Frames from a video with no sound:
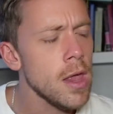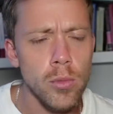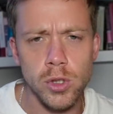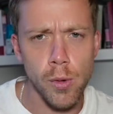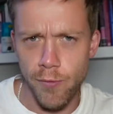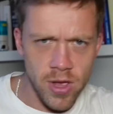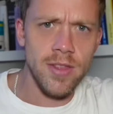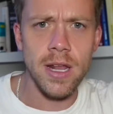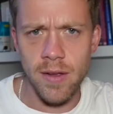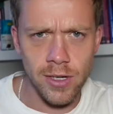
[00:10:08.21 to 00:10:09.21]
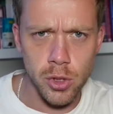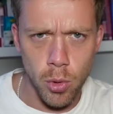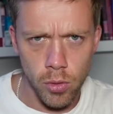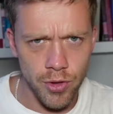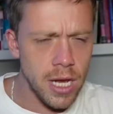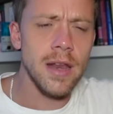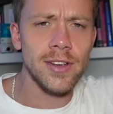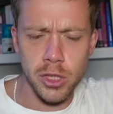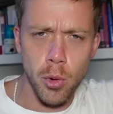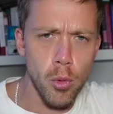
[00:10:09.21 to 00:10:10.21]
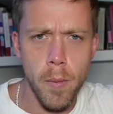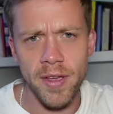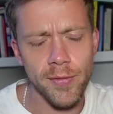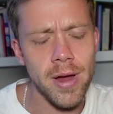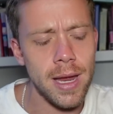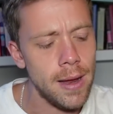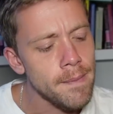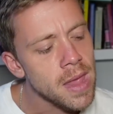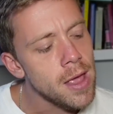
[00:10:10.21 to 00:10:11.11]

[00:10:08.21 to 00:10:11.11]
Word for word: was we'll free the individual, the individual will be free.